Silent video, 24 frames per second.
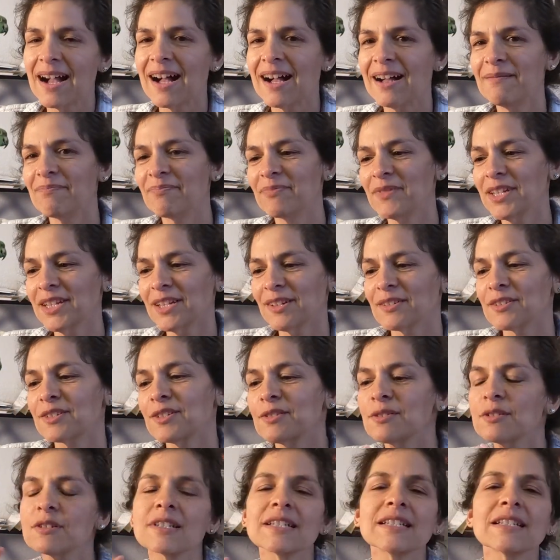
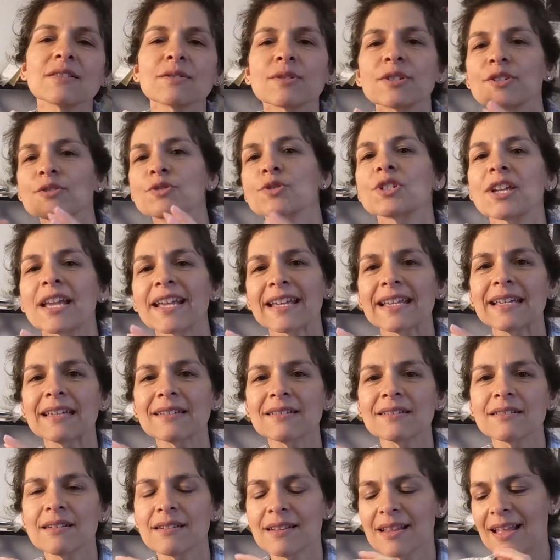You look into it, you shake
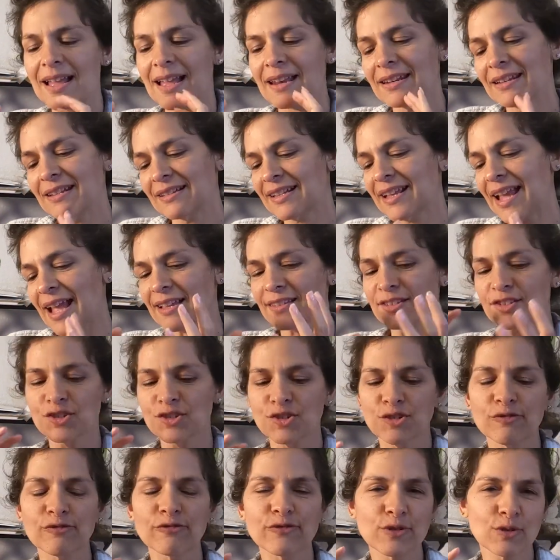it, and it casts
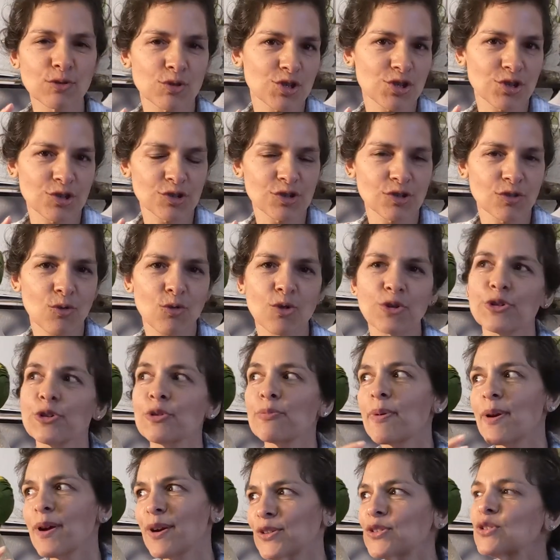your future or your
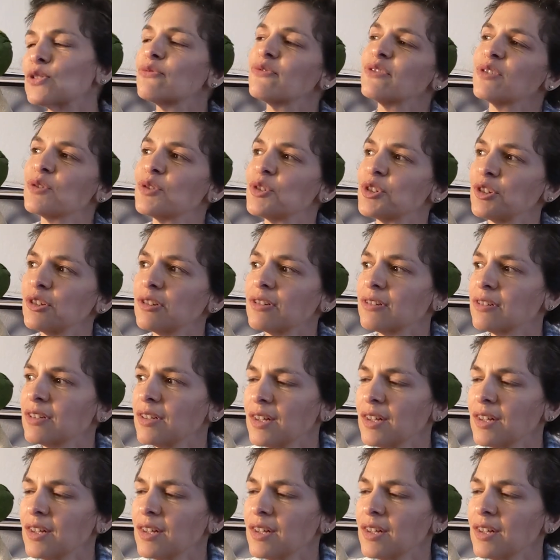parrot's future.